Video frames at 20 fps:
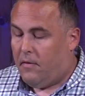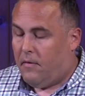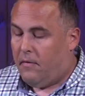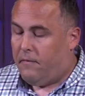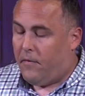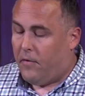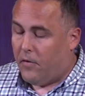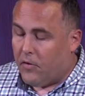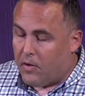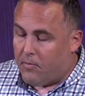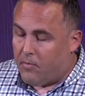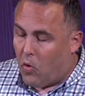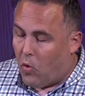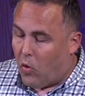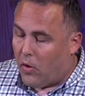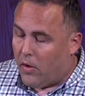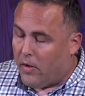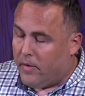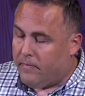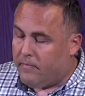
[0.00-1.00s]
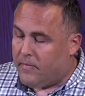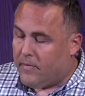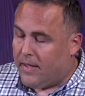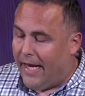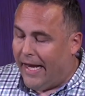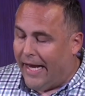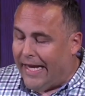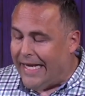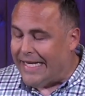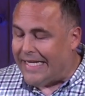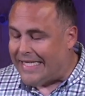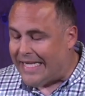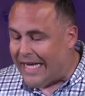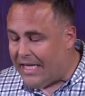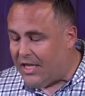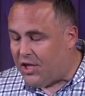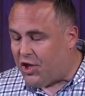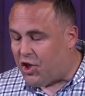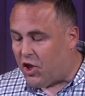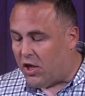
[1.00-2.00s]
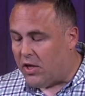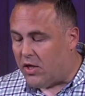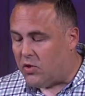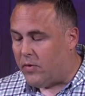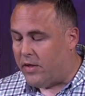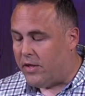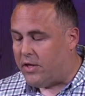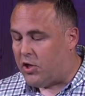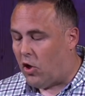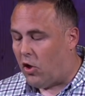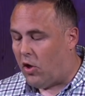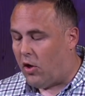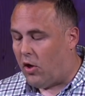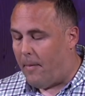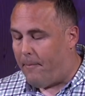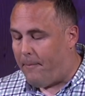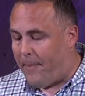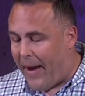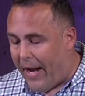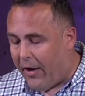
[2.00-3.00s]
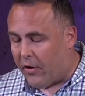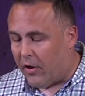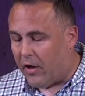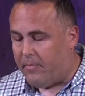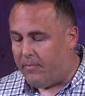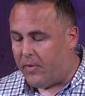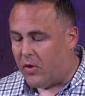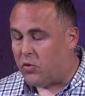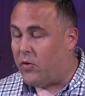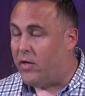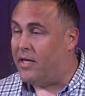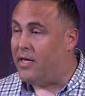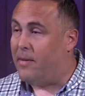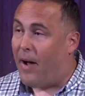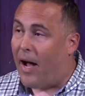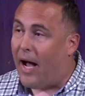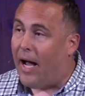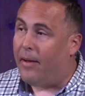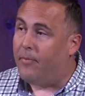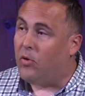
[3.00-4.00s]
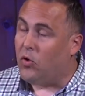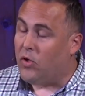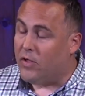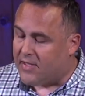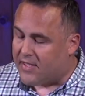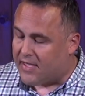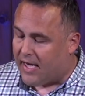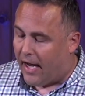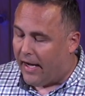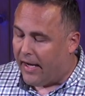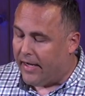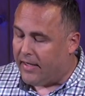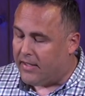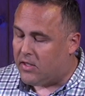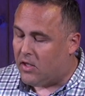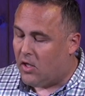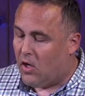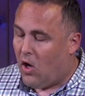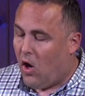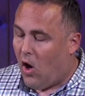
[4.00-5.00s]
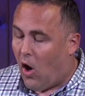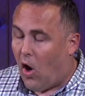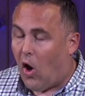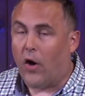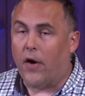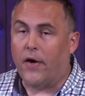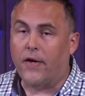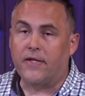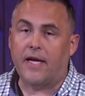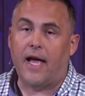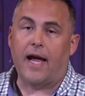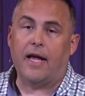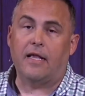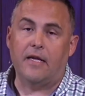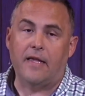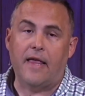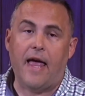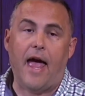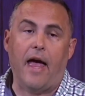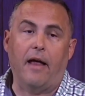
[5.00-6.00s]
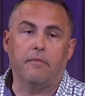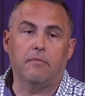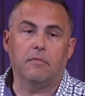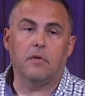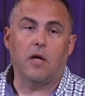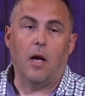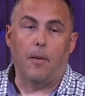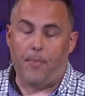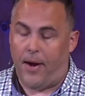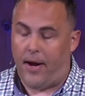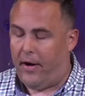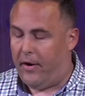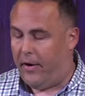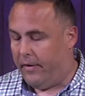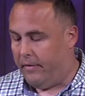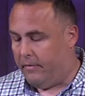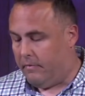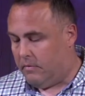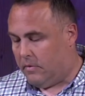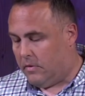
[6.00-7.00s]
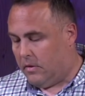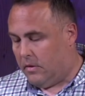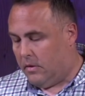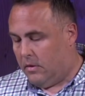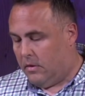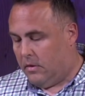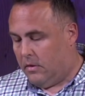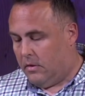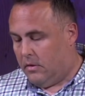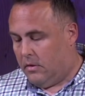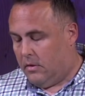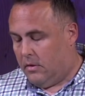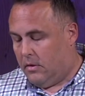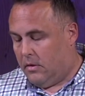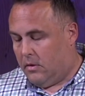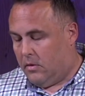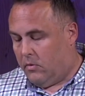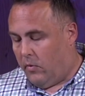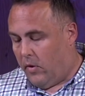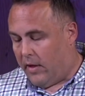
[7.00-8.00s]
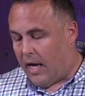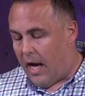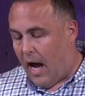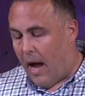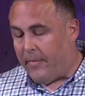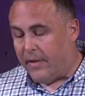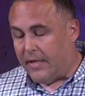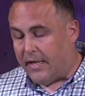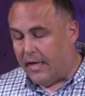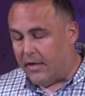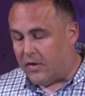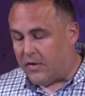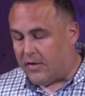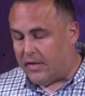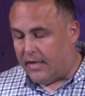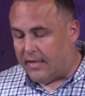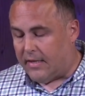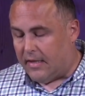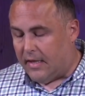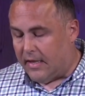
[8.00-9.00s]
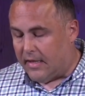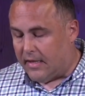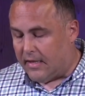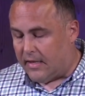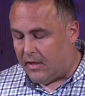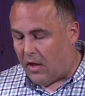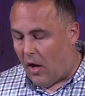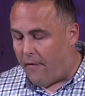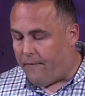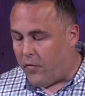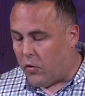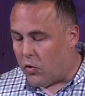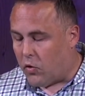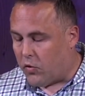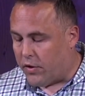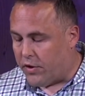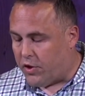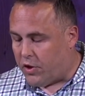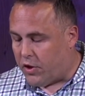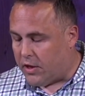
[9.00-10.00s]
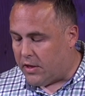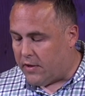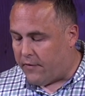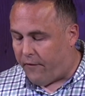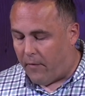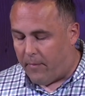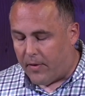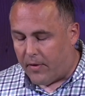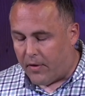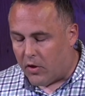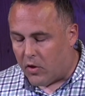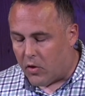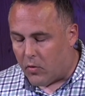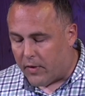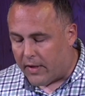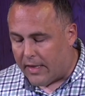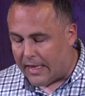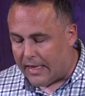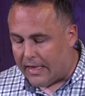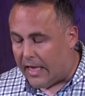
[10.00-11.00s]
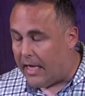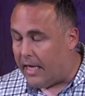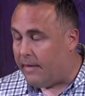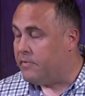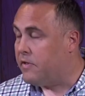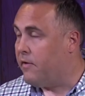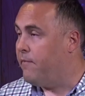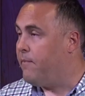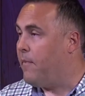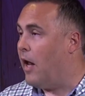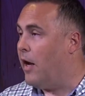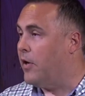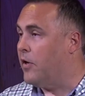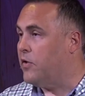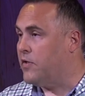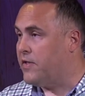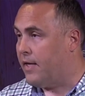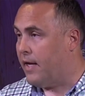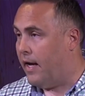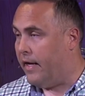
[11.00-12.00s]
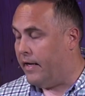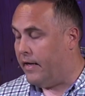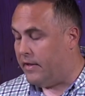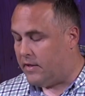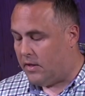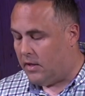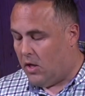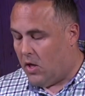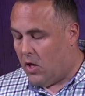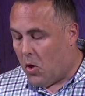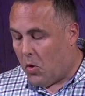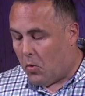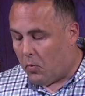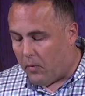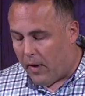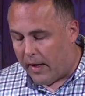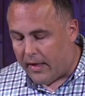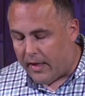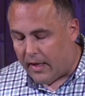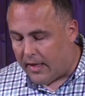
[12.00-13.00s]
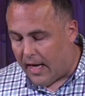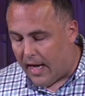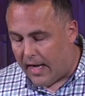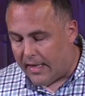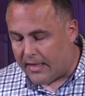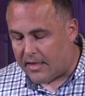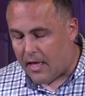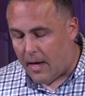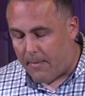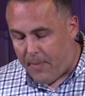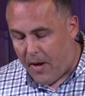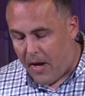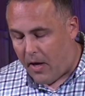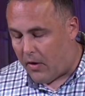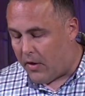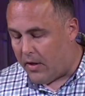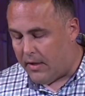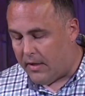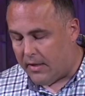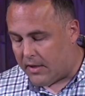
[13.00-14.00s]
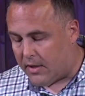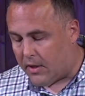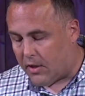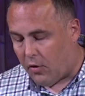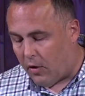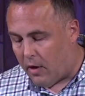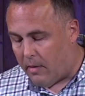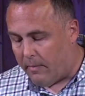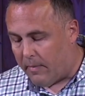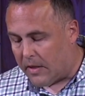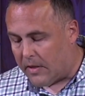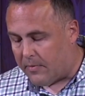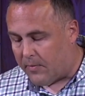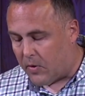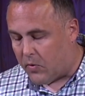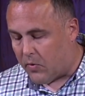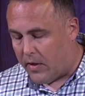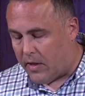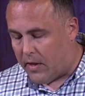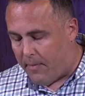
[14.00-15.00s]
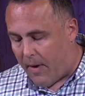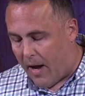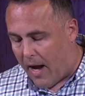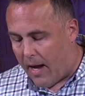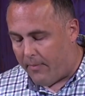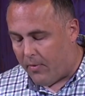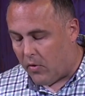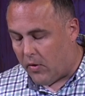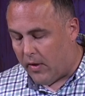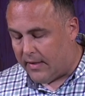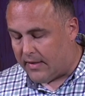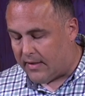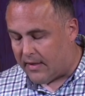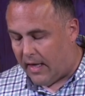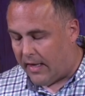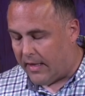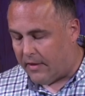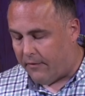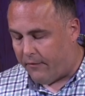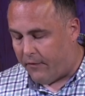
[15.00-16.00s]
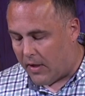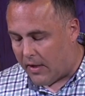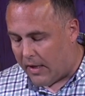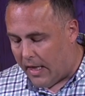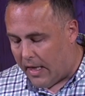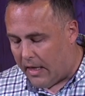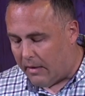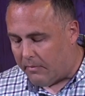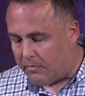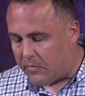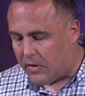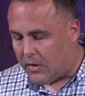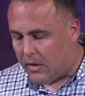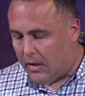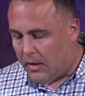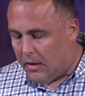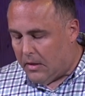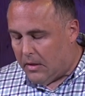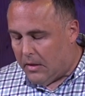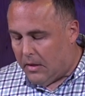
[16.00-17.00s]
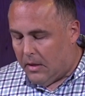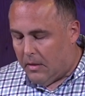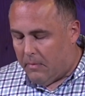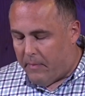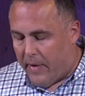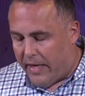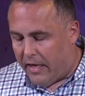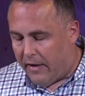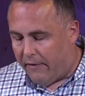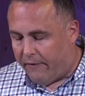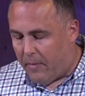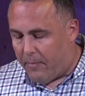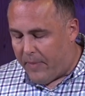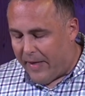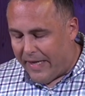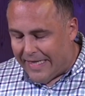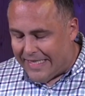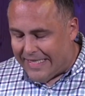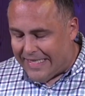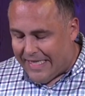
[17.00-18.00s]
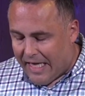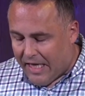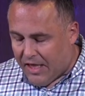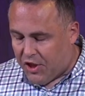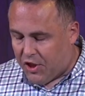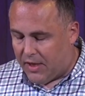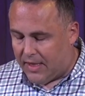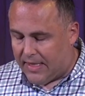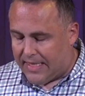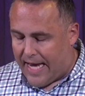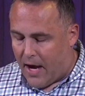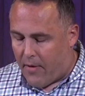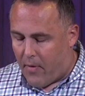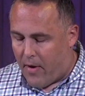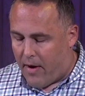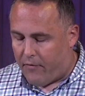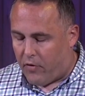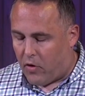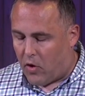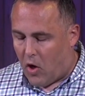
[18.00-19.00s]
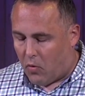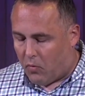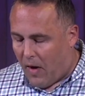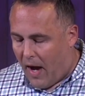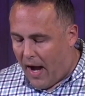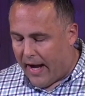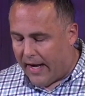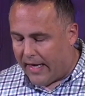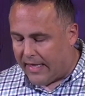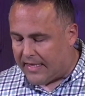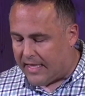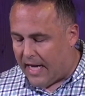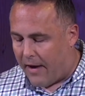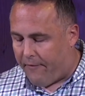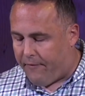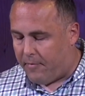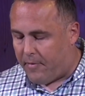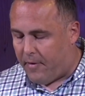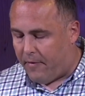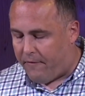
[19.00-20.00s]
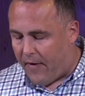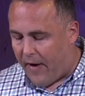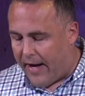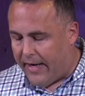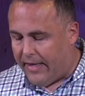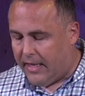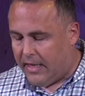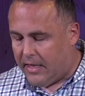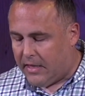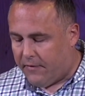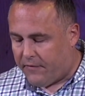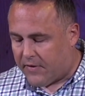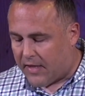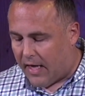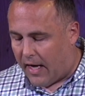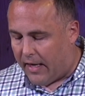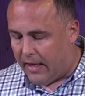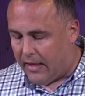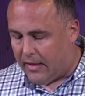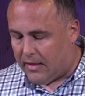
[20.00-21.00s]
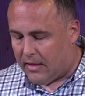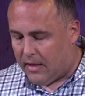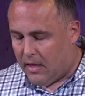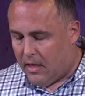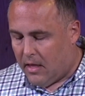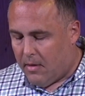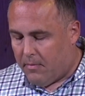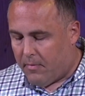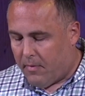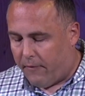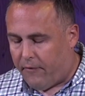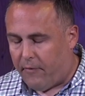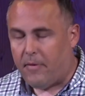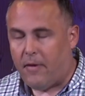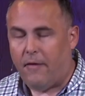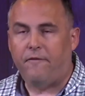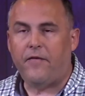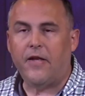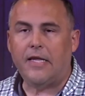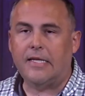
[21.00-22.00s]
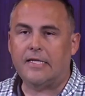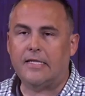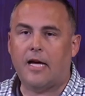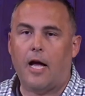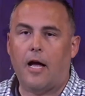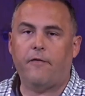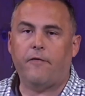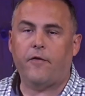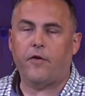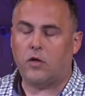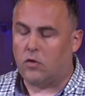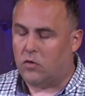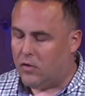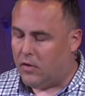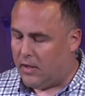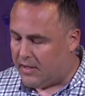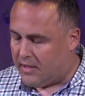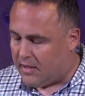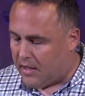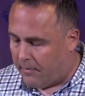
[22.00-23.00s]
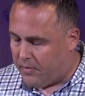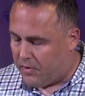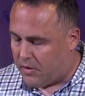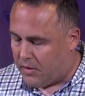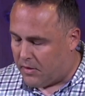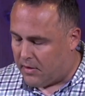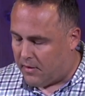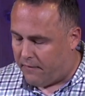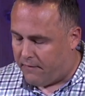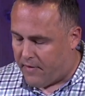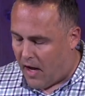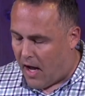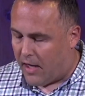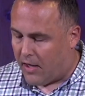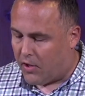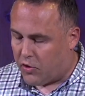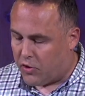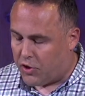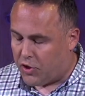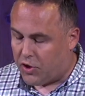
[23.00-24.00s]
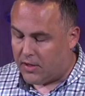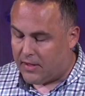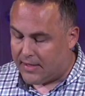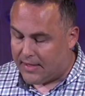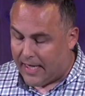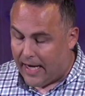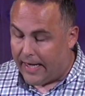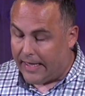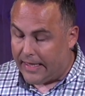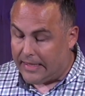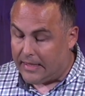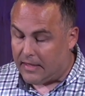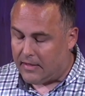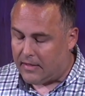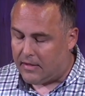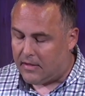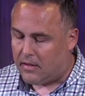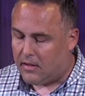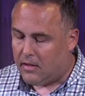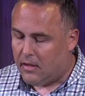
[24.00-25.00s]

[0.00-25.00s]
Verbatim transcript: Furthermore, any tensions which are apparent between the Bible and science are exactly that apparent. One commentator says this thoughtful Christians familiar with the claims of modern science recognize apparent disagreements between the Bible and scientific claims. Many of the biggest tensions, however, arise not from the findings of science, but from the philosophical assumptions of non Christian scientists.